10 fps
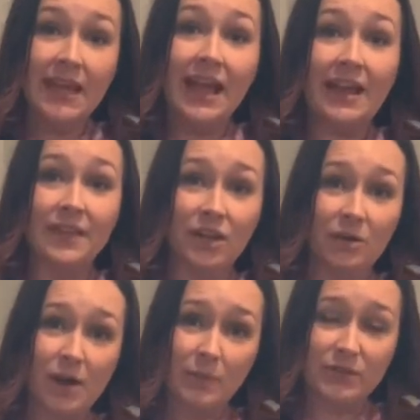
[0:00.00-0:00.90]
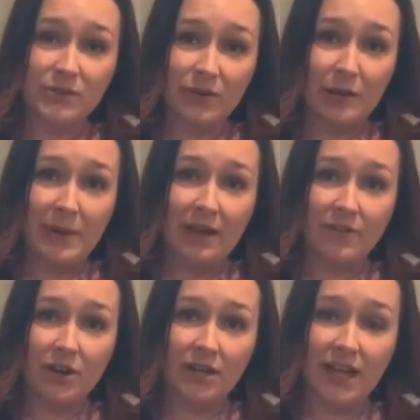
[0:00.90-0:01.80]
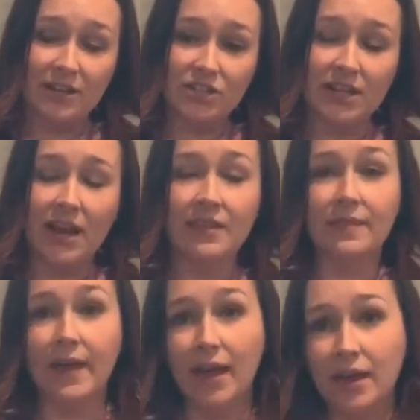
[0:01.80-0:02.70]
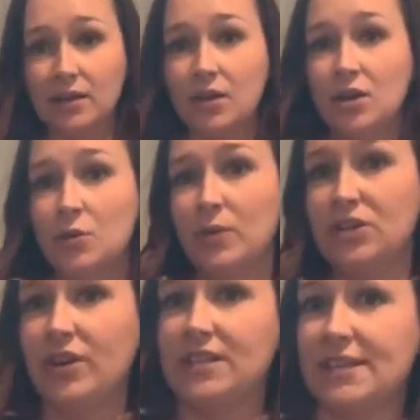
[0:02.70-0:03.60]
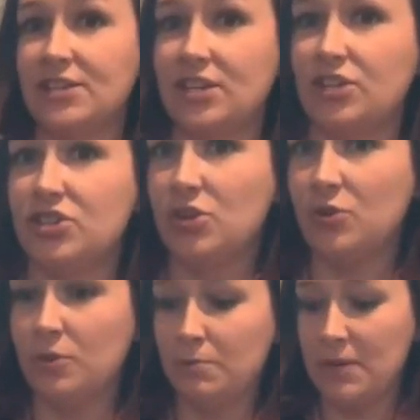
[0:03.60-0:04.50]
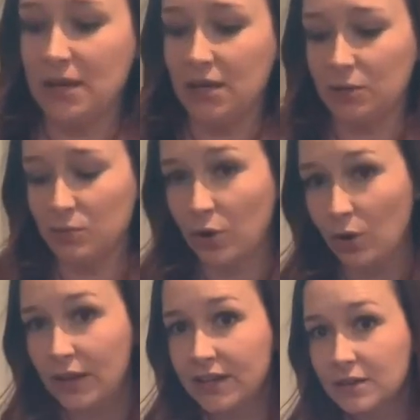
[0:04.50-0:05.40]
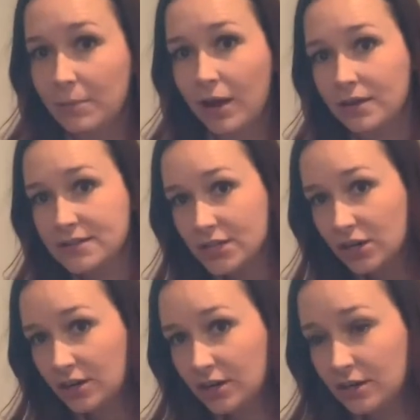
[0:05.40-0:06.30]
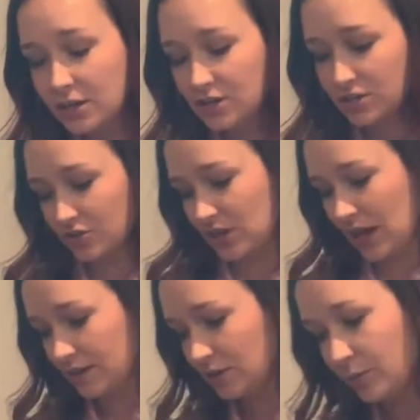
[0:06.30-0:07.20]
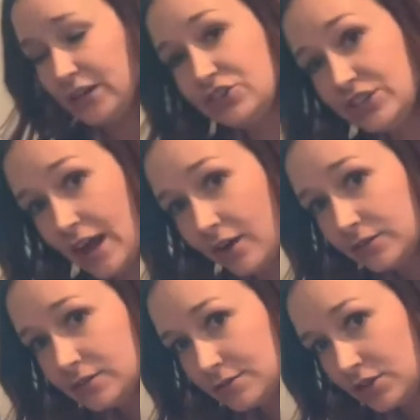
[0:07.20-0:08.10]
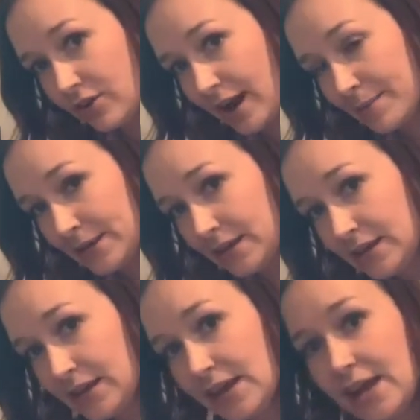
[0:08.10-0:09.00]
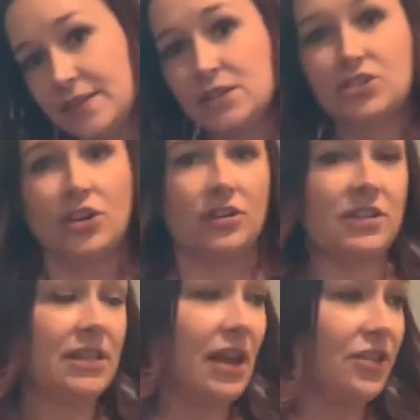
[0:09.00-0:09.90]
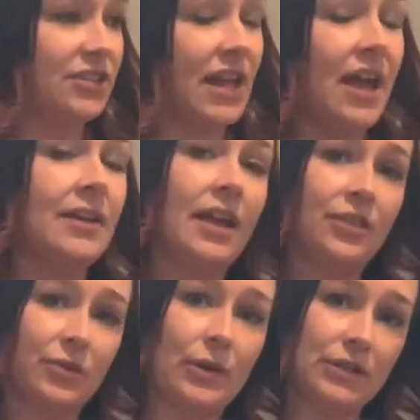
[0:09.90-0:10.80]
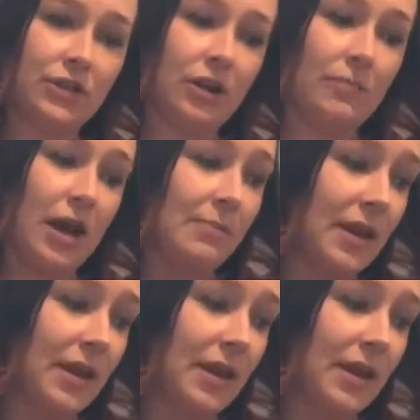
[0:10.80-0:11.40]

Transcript: And then her mom was throwing it back for her to catch it. And then we transitioned to me rolling the ball to her. So she had to reach down to grab it and then turn to the other side and throw it to her mom.